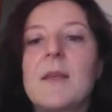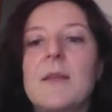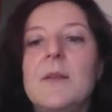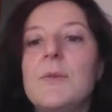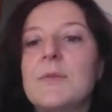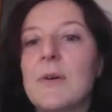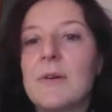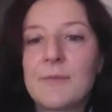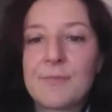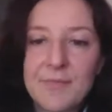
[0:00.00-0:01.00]
U star,
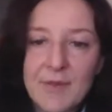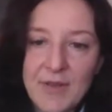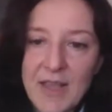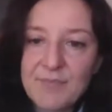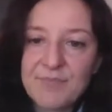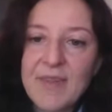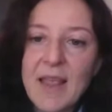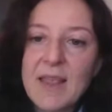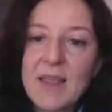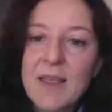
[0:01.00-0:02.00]
okay?
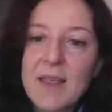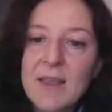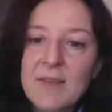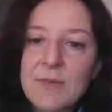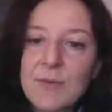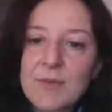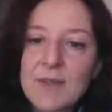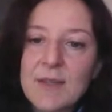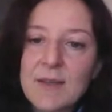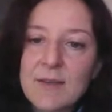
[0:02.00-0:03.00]
So T
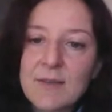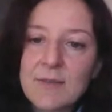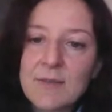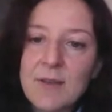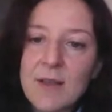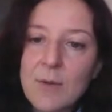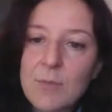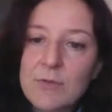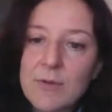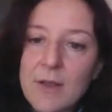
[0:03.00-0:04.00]
is upper
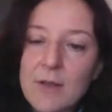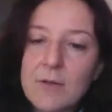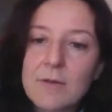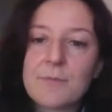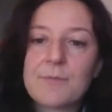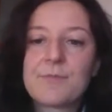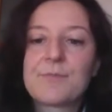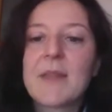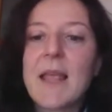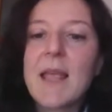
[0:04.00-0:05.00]
triangular.
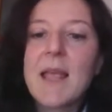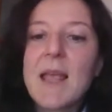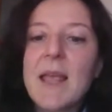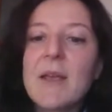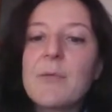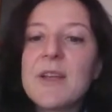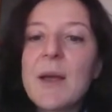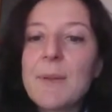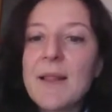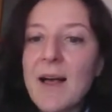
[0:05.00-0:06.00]
If we
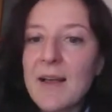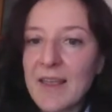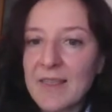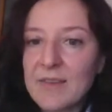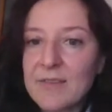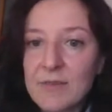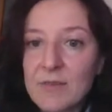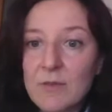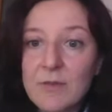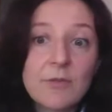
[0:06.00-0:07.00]
apply this
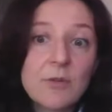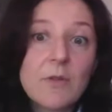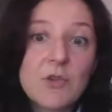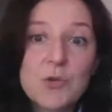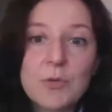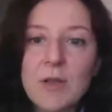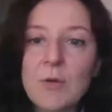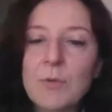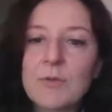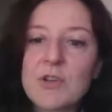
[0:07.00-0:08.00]
is called a Schur
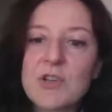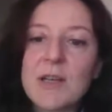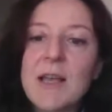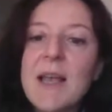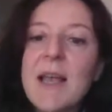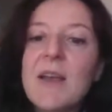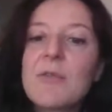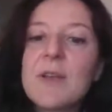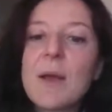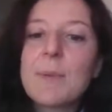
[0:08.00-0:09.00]
decomposition. If
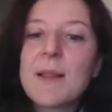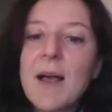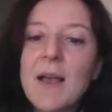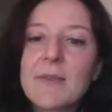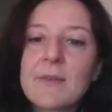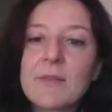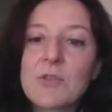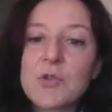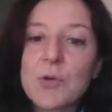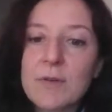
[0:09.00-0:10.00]
we apply this
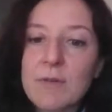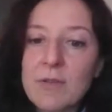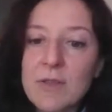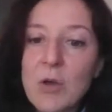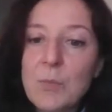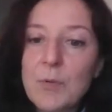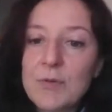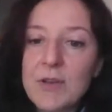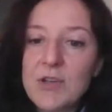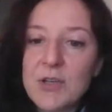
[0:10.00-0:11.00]
Schur
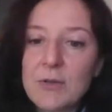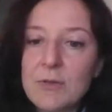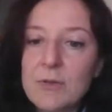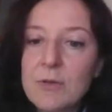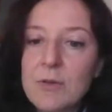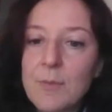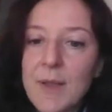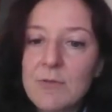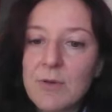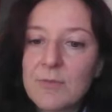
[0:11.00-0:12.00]
decomposition to the
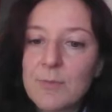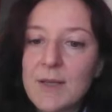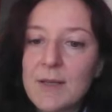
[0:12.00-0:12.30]
matrix B,